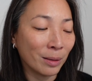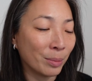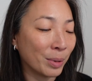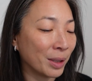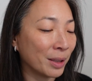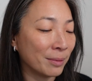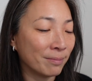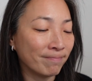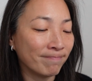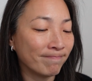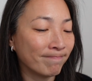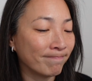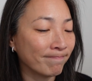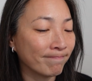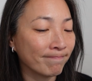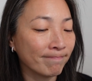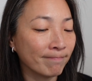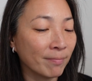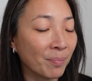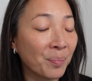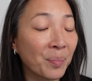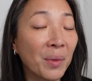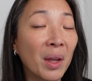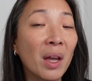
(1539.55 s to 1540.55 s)
but
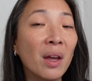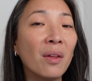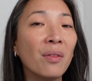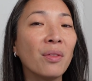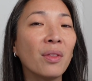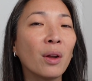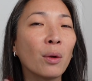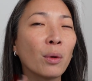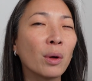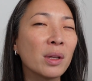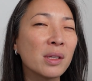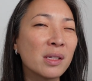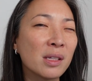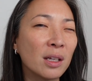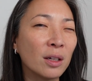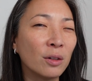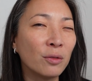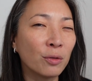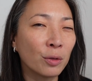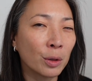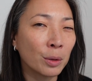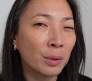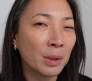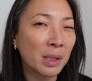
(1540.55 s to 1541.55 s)
they're on sale
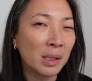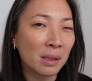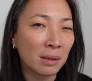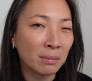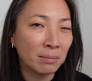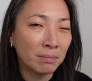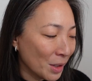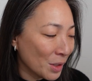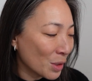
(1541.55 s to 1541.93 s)
for a reason.